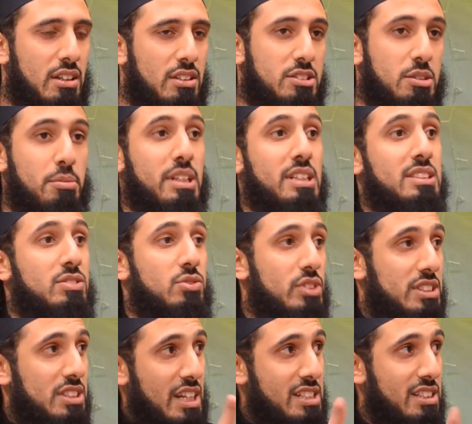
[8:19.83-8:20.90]
Somebody is
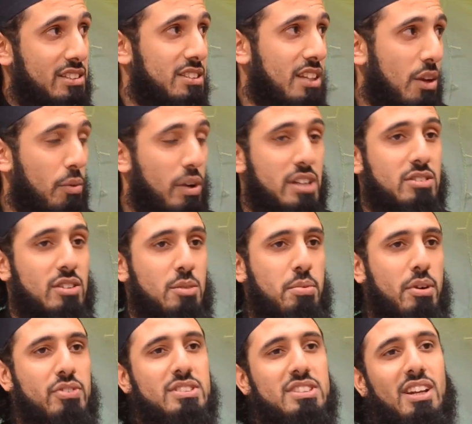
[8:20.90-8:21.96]
reciting salawat on the
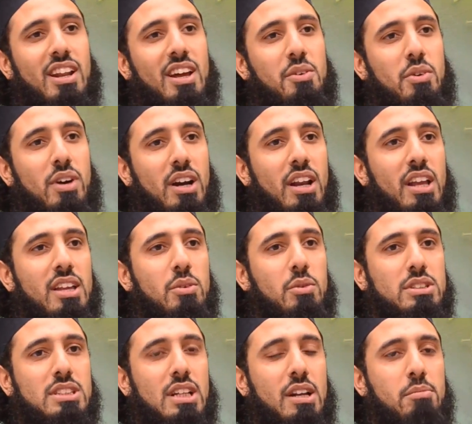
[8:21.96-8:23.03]
Prophet sallallahu alaihi
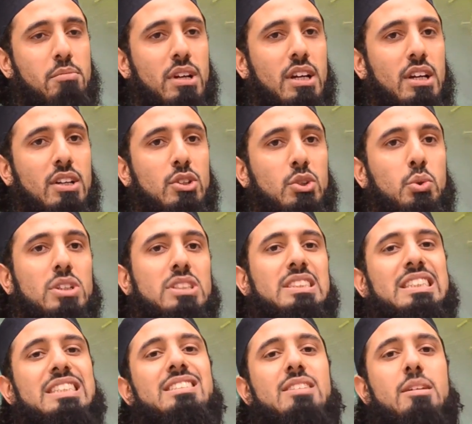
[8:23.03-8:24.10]
wasallam, you
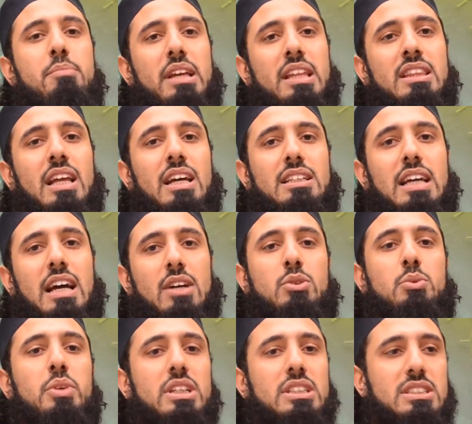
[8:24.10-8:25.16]
assist them in that. How
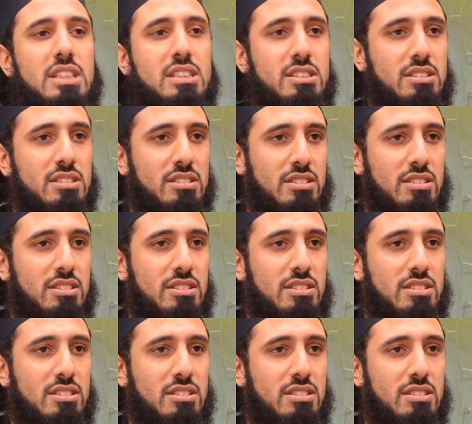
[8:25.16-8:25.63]
do we assist?